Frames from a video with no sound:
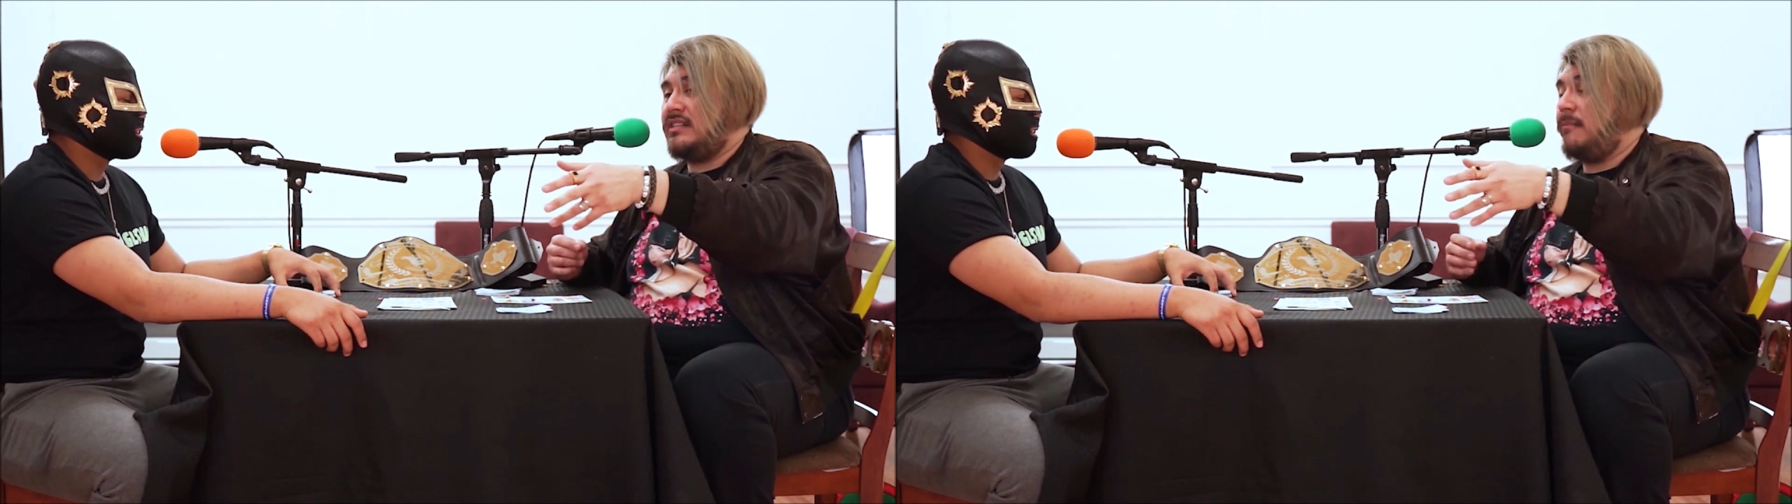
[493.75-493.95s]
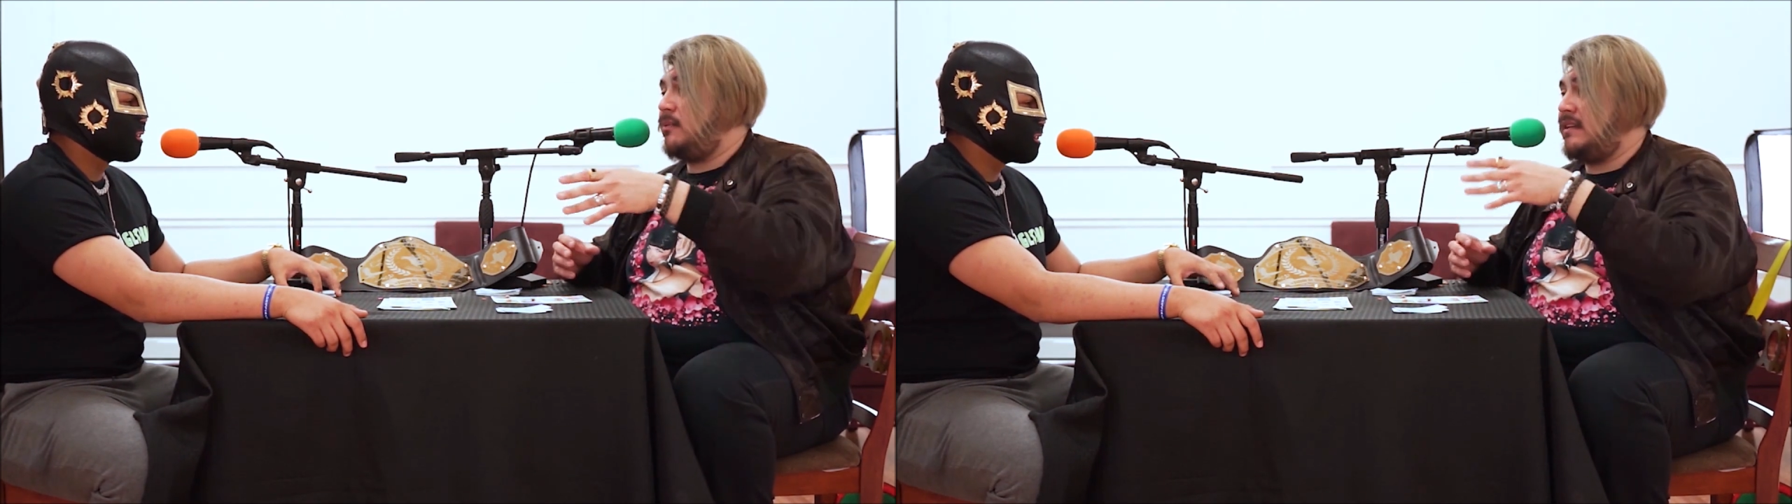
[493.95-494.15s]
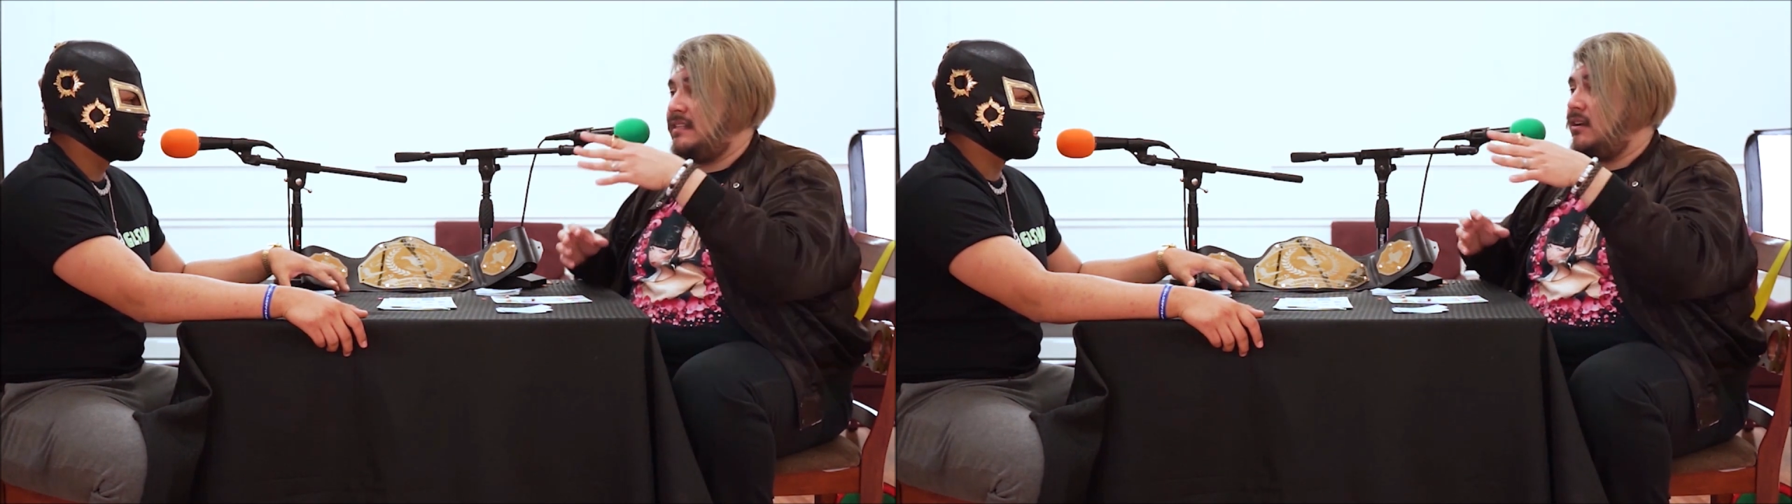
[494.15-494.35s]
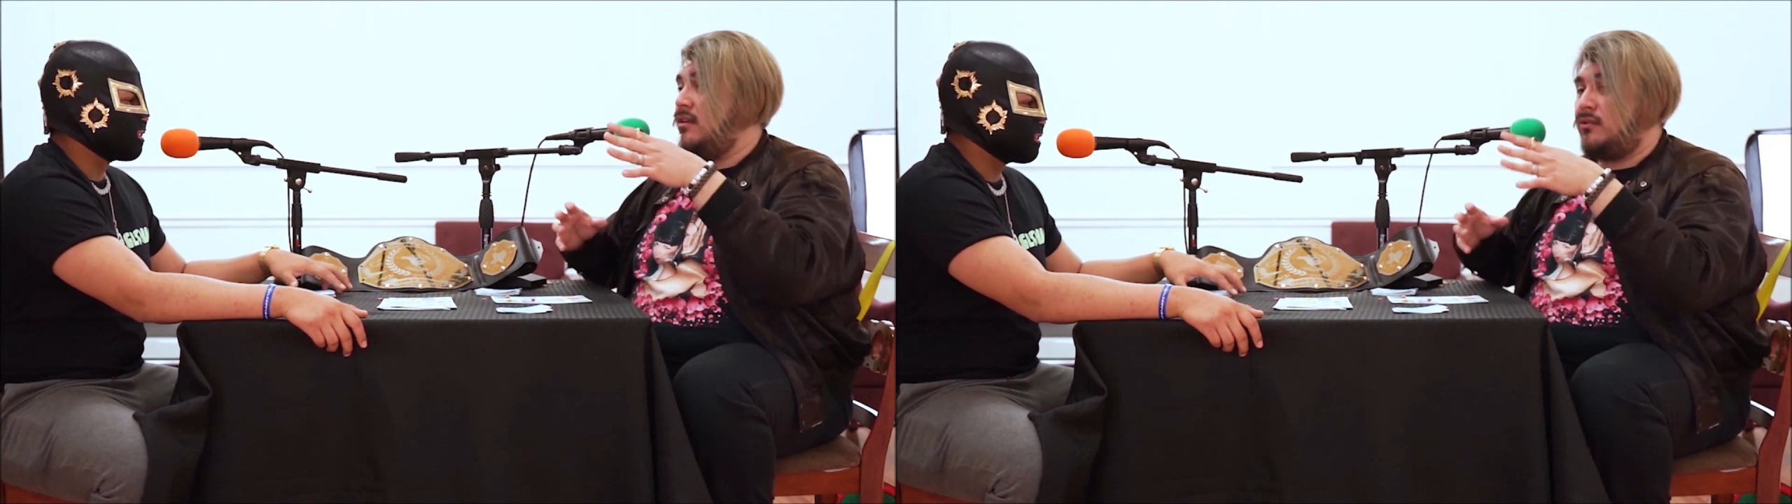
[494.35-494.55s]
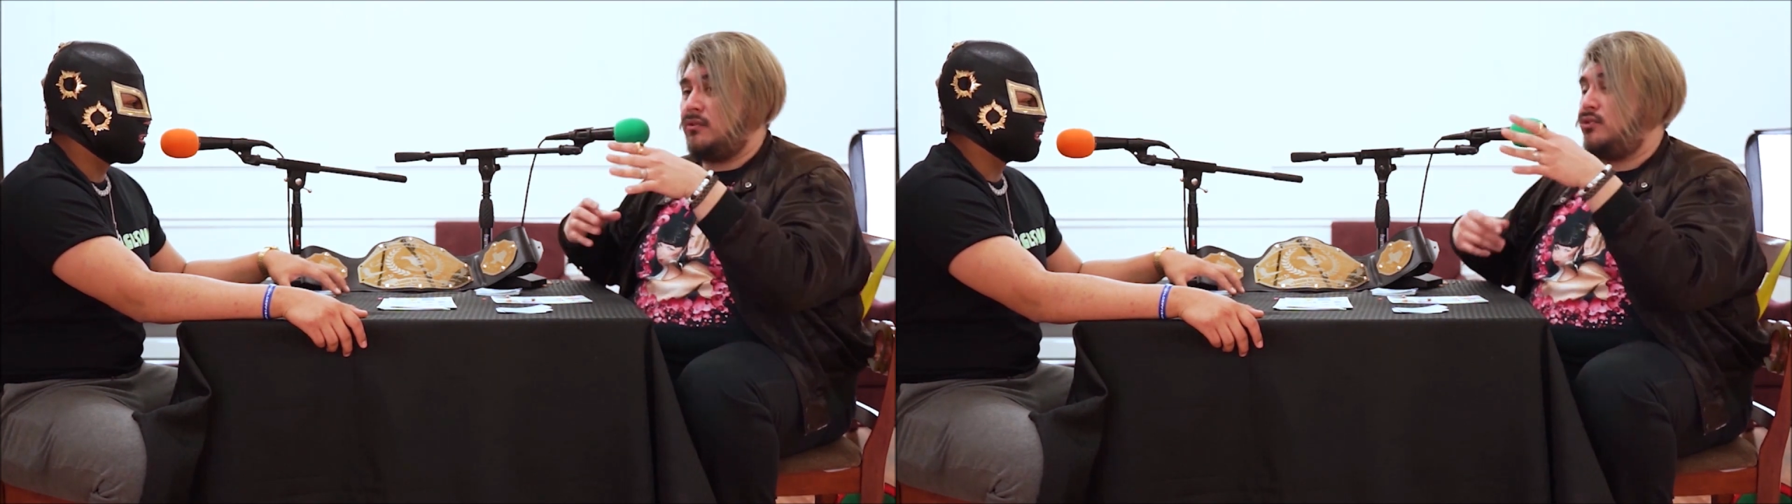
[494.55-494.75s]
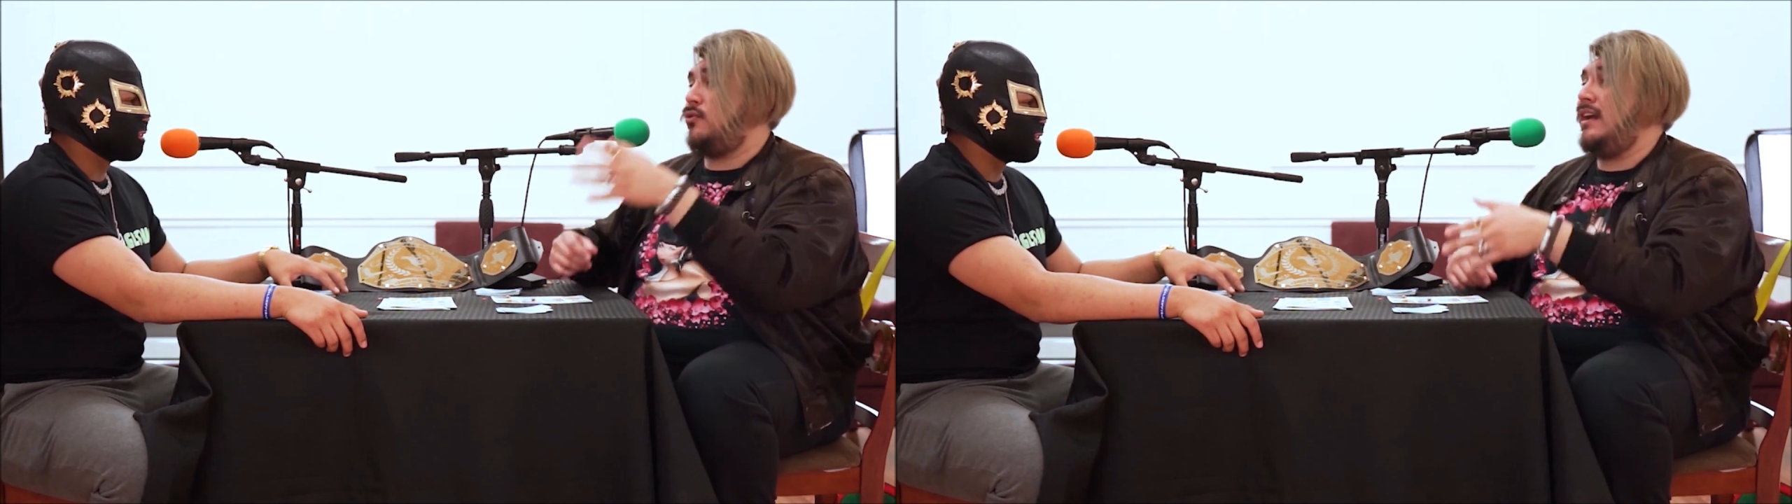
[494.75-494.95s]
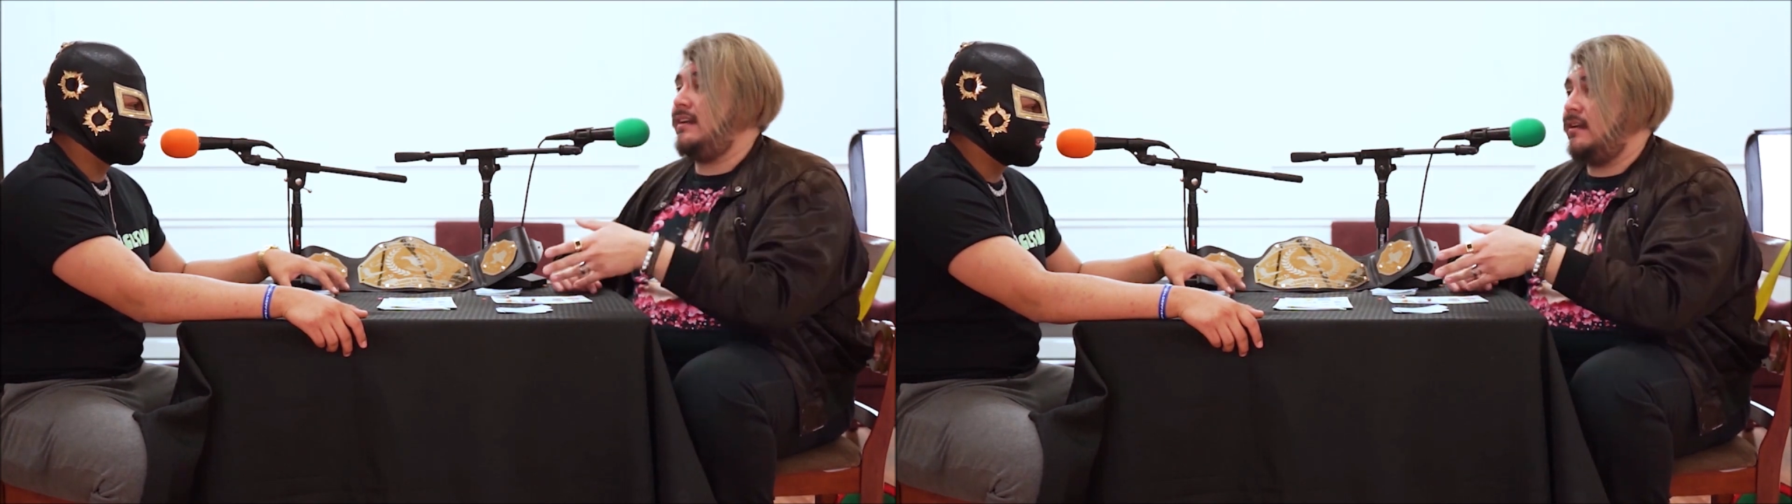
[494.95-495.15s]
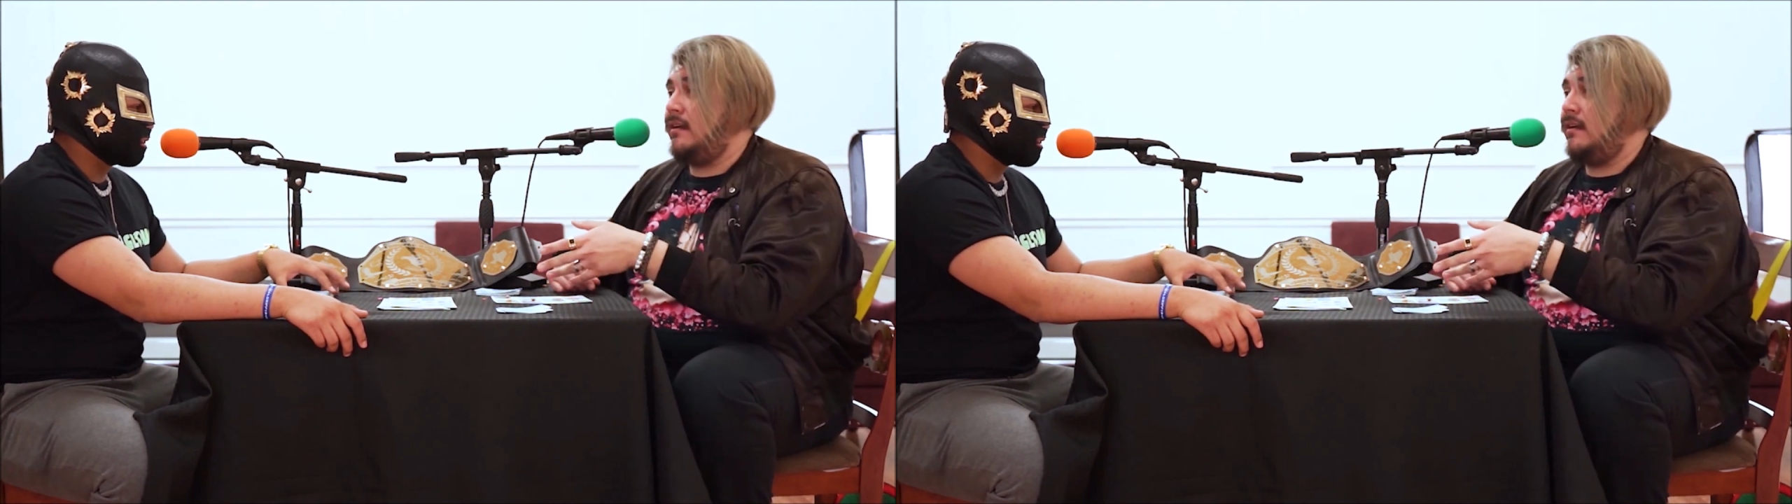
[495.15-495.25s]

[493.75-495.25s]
Japanese hardcore striking.